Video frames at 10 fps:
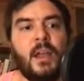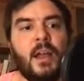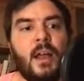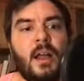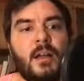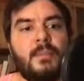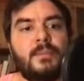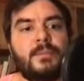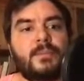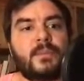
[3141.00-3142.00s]

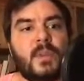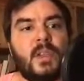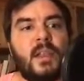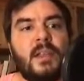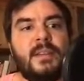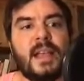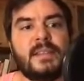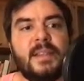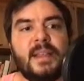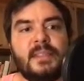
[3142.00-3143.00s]
Um, it does
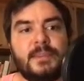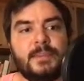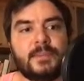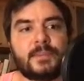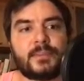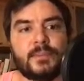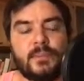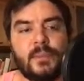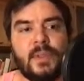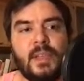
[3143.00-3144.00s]
that,
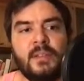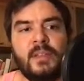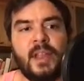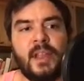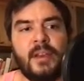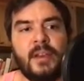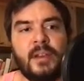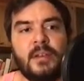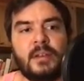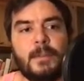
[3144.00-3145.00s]
then
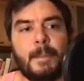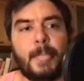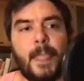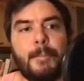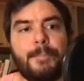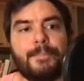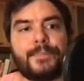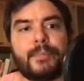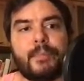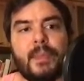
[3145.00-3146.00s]

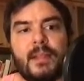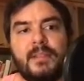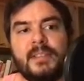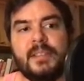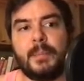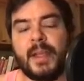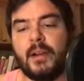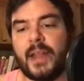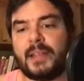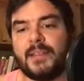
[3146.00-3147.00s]
this is a
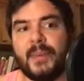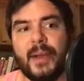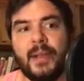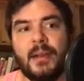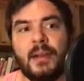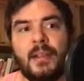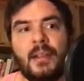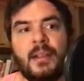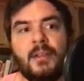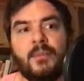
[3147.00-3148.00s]
pair x and y,
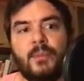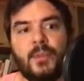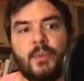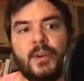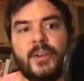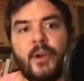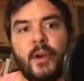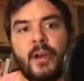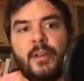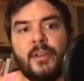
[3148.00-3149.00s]
you
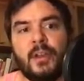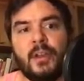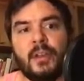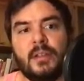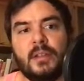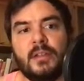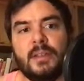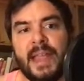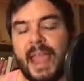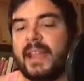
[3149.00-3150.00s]
return
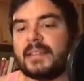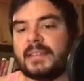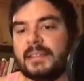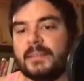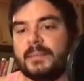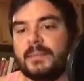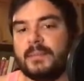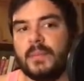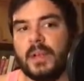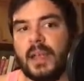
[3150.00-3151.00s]
the x
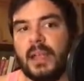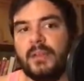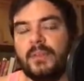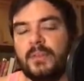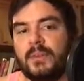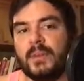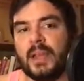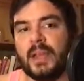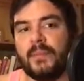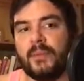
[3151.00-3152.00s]
and
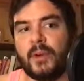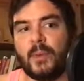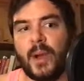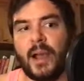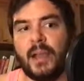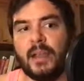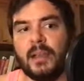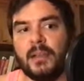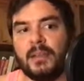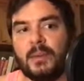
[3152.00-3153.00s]
uh, for the y,
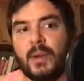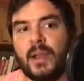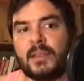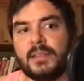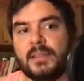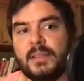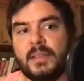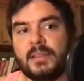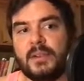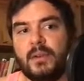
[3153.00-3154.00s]
the y is,
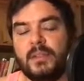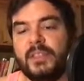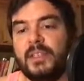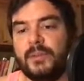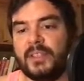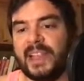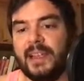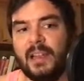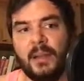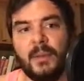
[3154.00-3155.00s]
is called t for
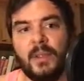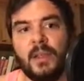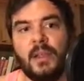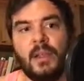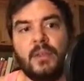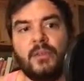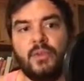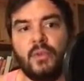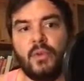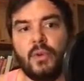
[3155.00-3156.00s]
tail,
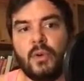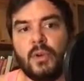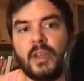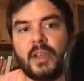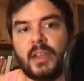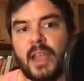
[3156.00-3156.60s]
you like